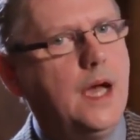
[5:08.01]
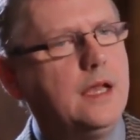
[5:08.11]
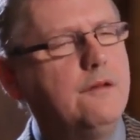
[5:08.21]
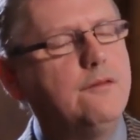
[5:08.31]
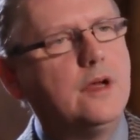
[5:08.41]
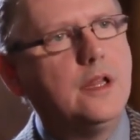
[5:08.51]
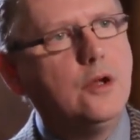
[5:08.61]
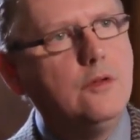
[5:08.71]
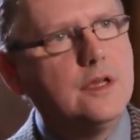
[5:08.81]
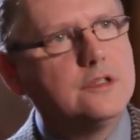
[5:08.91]
And if we
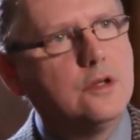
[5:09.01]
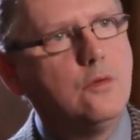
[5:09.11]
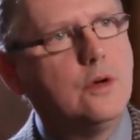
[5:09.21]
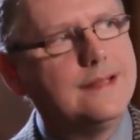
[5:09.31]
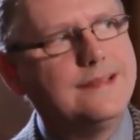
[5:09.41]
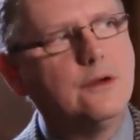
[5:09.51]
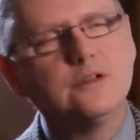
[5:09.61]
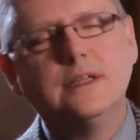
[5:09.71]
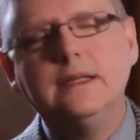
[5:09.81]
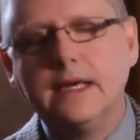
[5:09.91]
allow this to go on, it
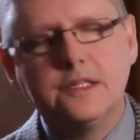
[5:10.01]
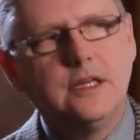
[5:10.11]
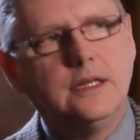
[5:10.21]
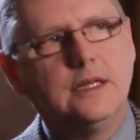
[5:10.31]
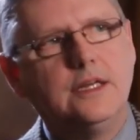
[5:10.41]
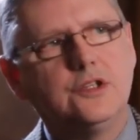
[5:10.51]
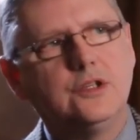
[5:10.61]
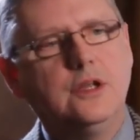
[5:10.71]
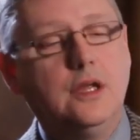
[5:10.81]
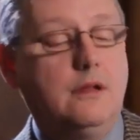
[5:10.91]
tells the next
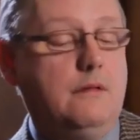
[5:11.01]
generation